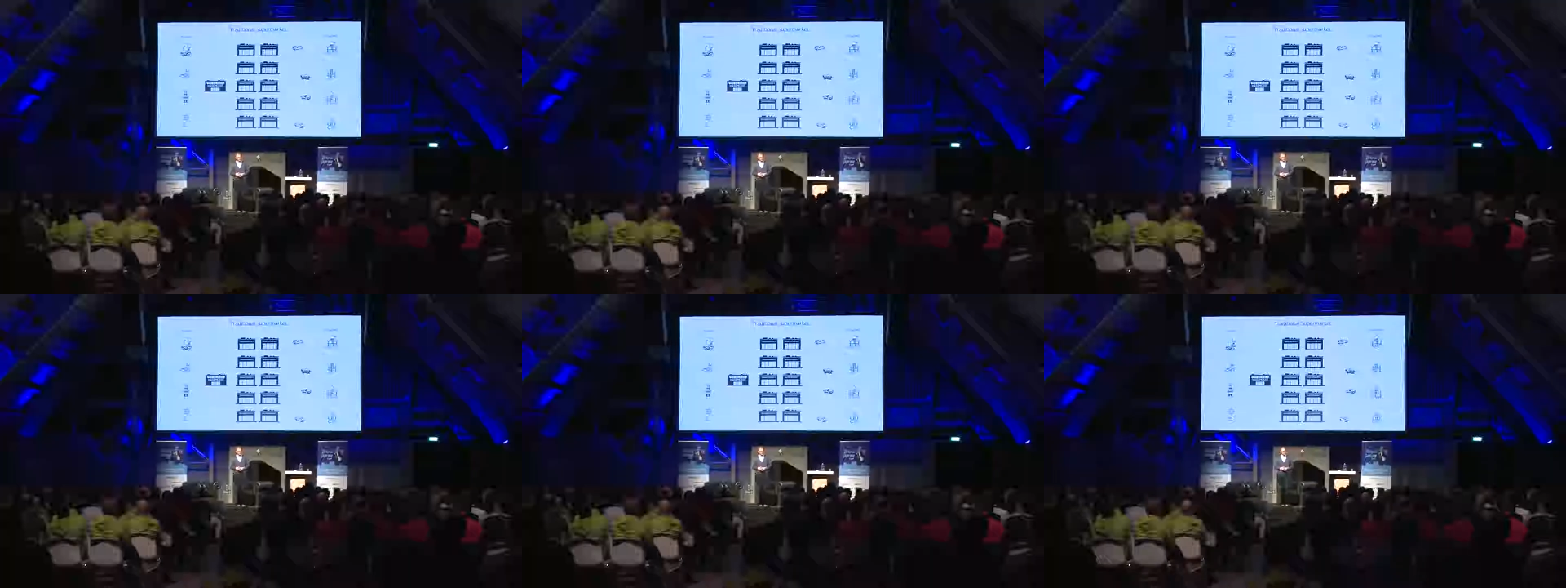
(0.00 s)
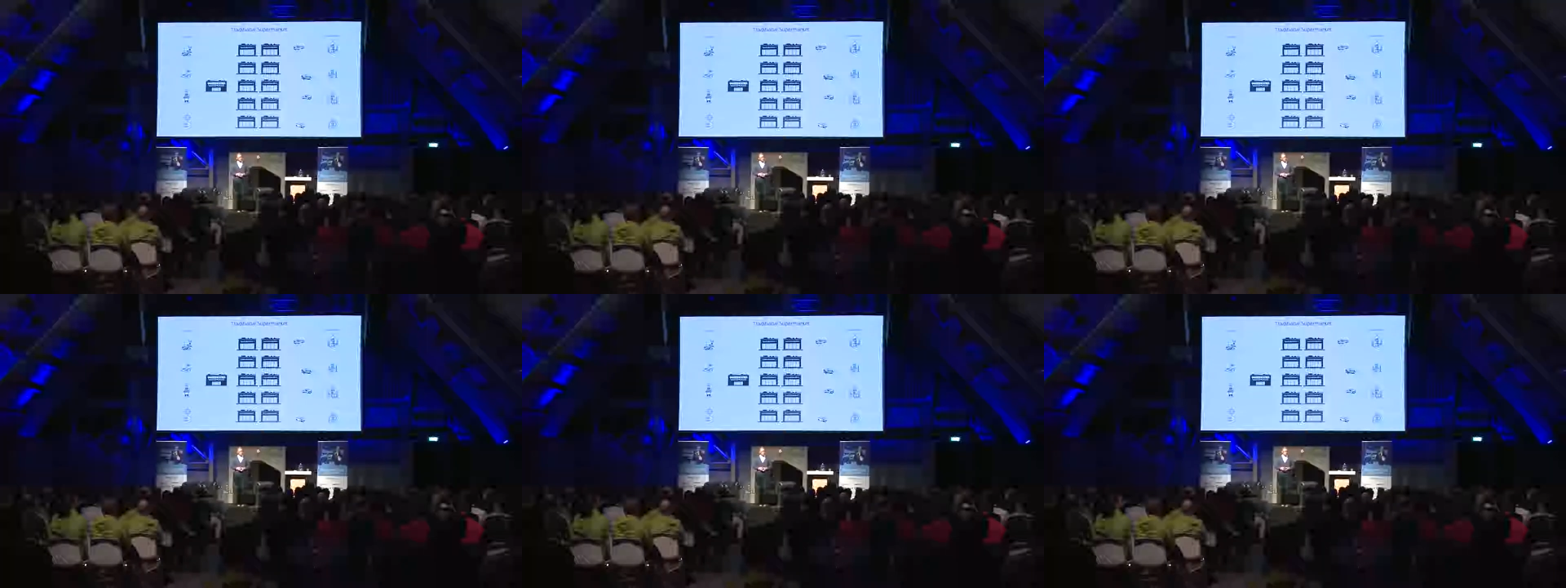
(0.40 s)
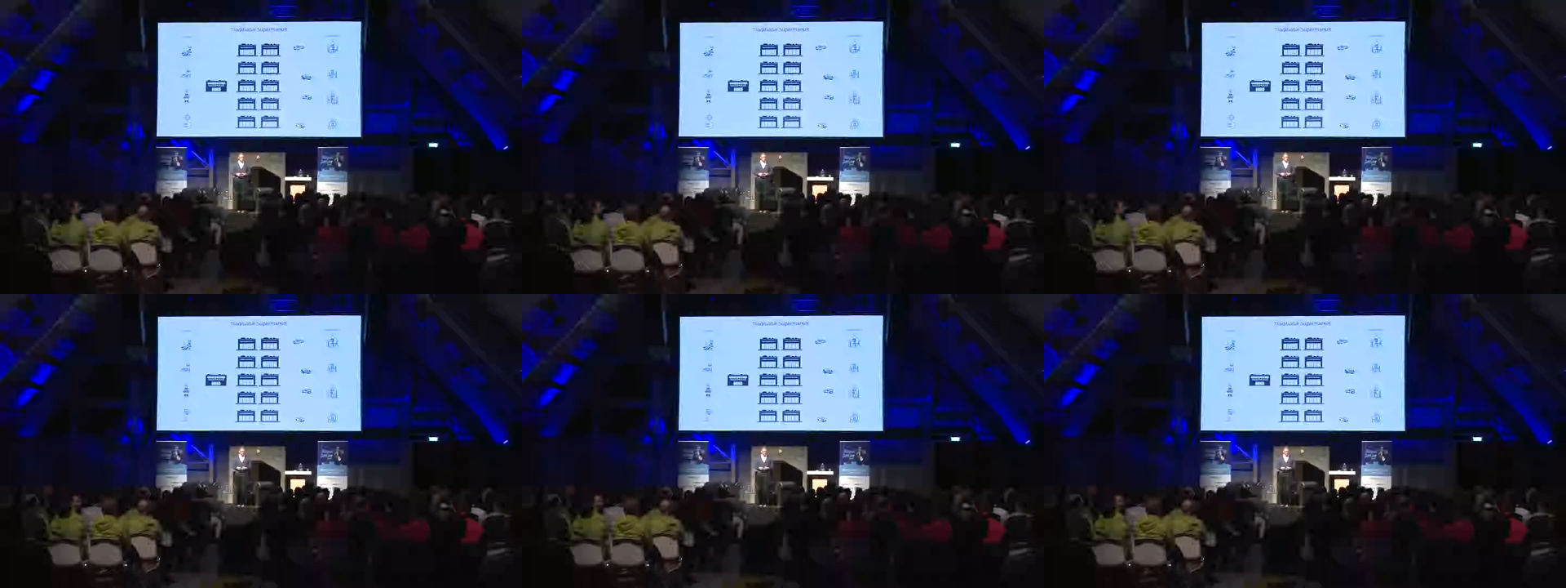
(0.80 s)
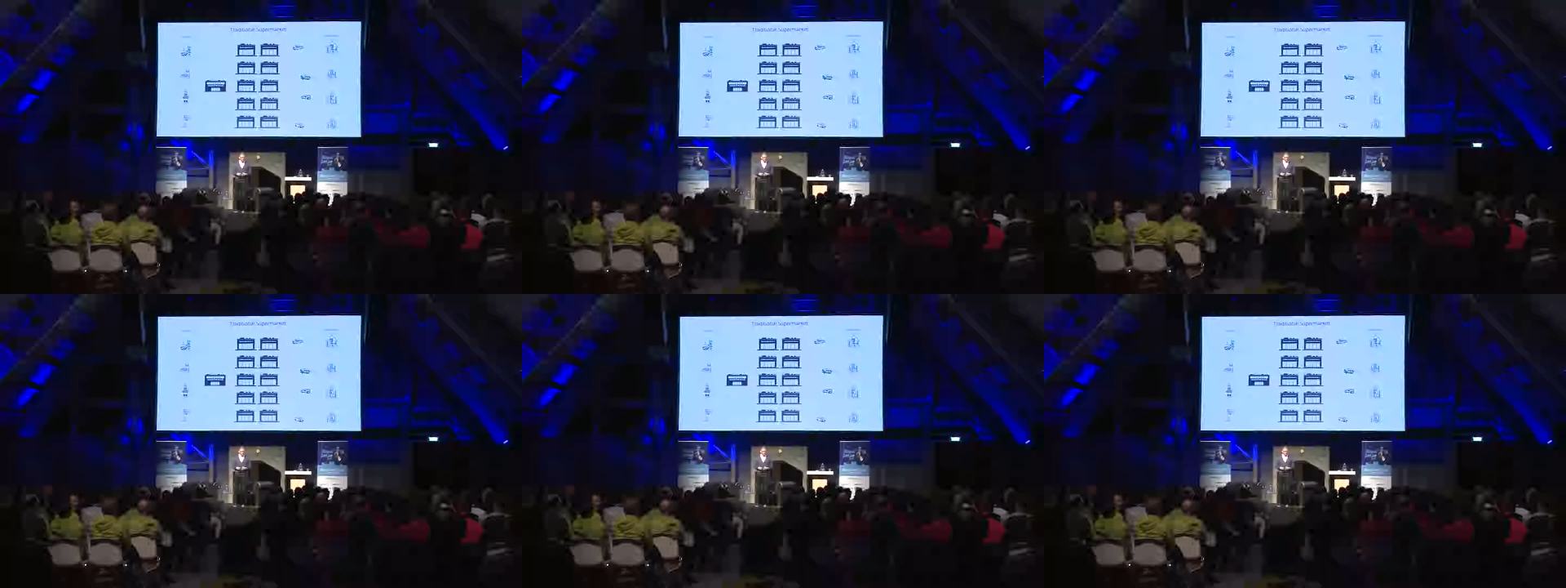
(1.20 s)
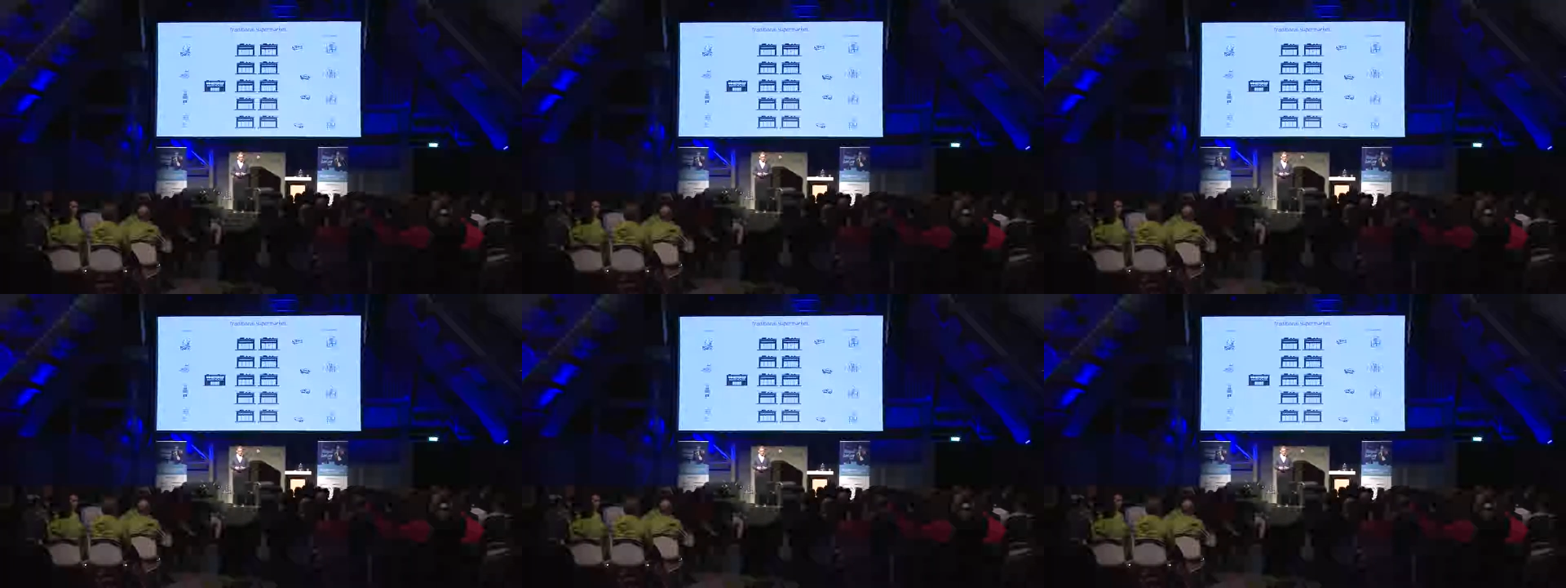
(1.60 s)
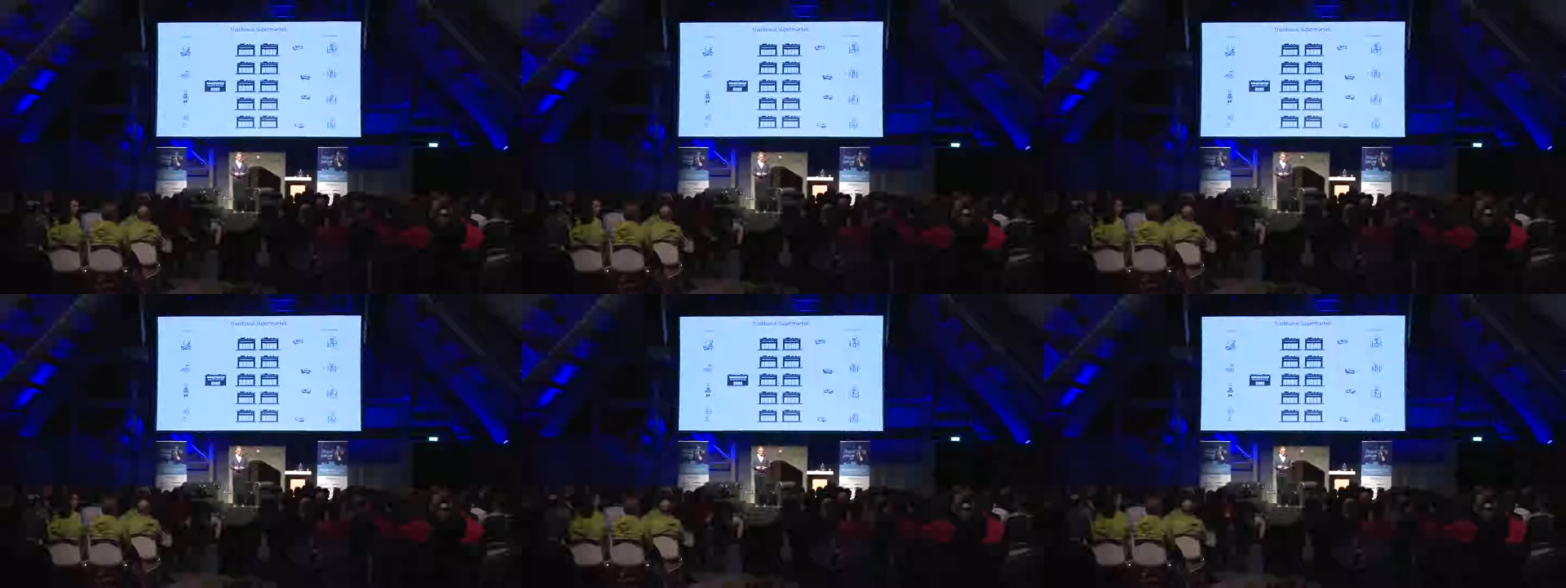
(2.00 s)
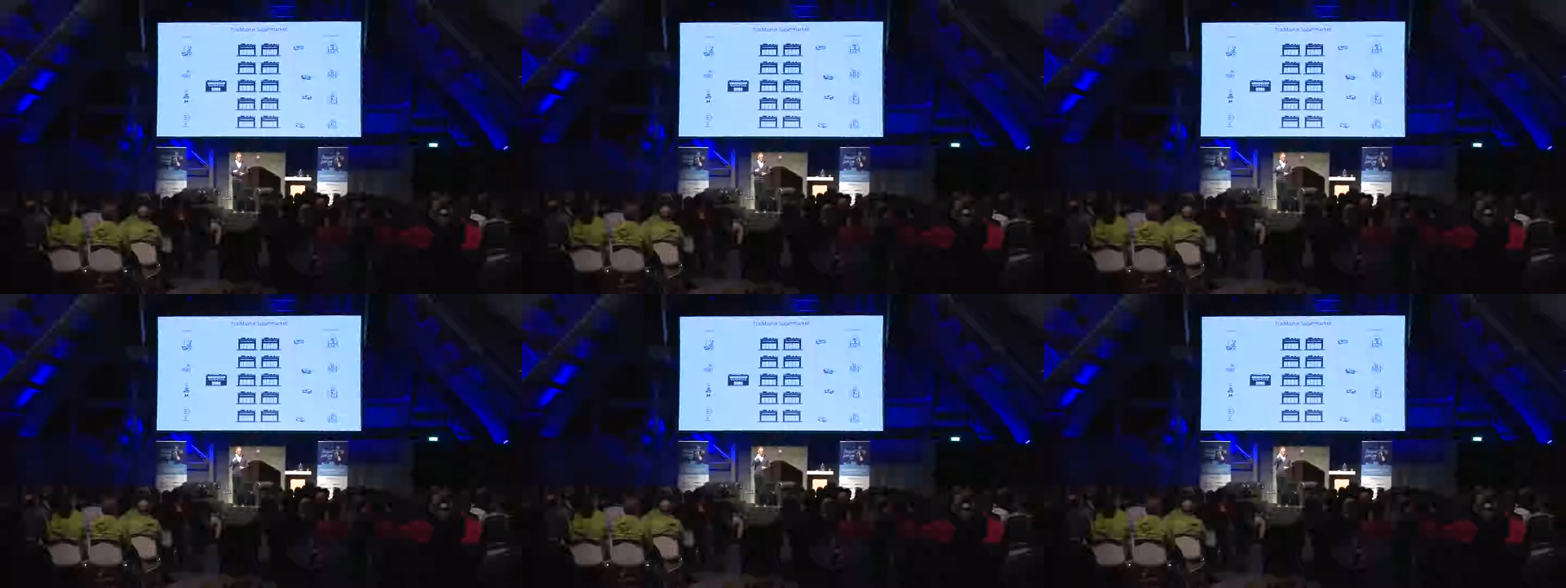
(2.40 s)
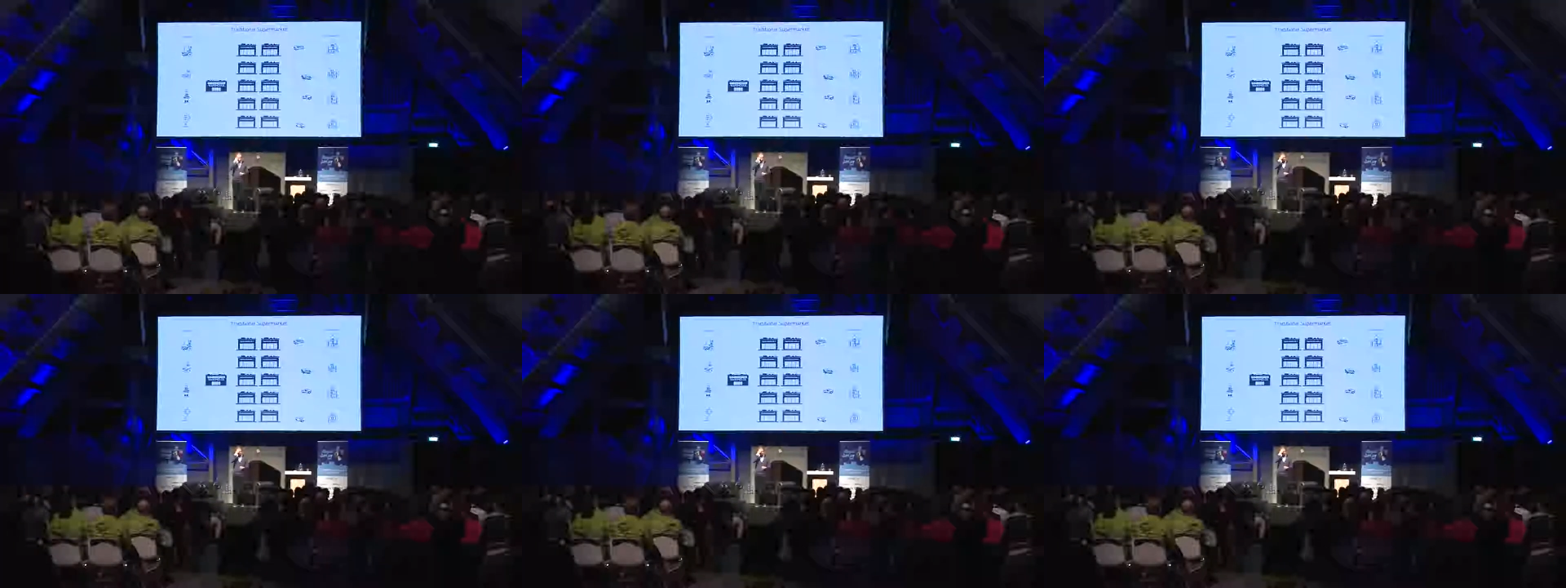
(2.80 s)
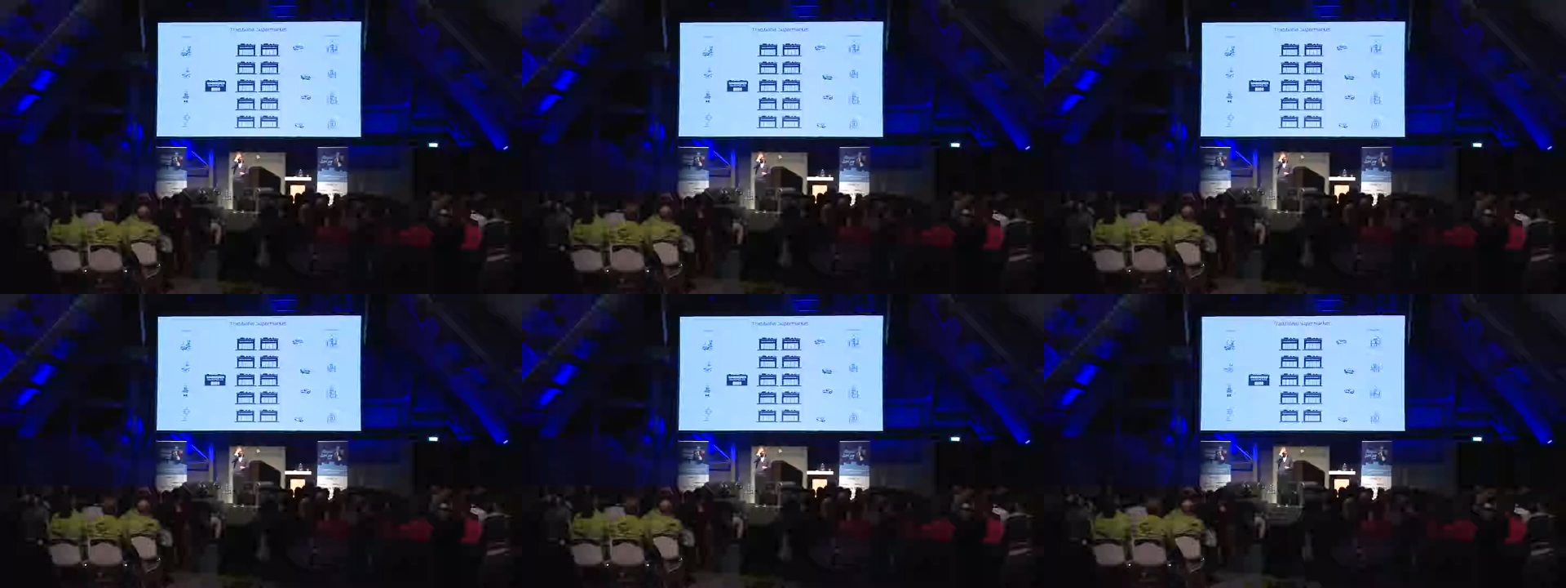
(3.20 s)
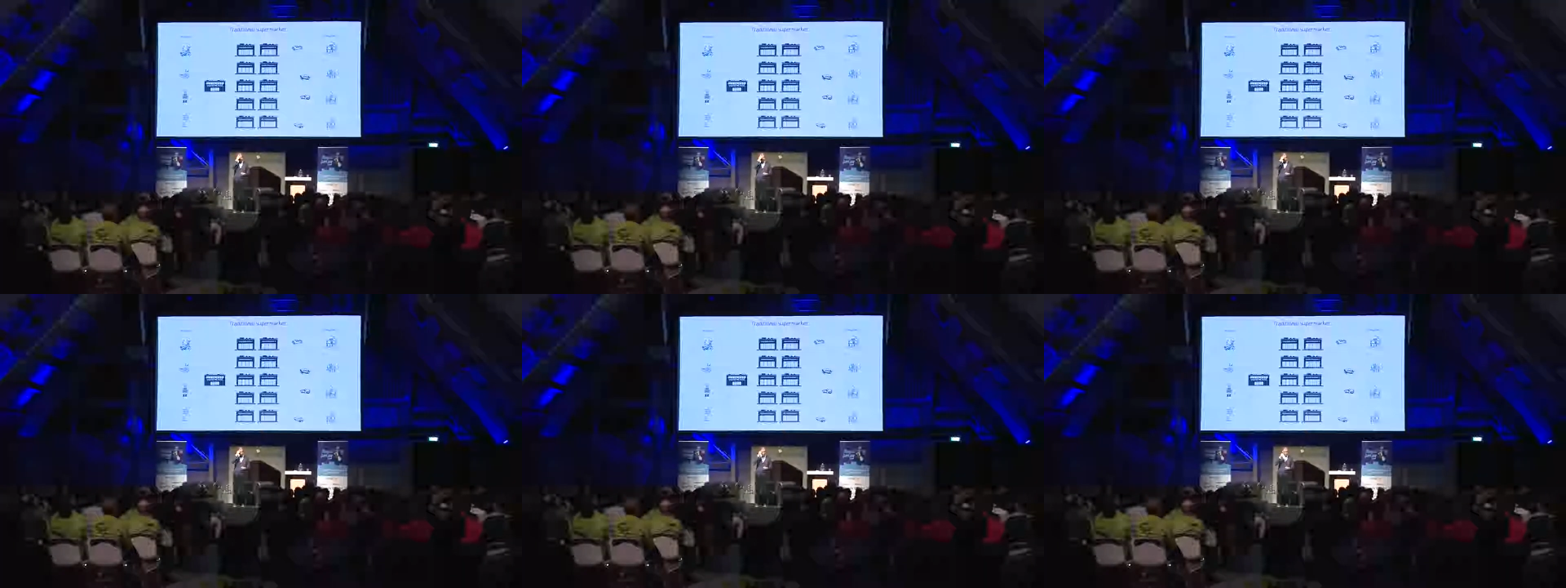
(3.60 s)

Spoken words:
(no speaker visible)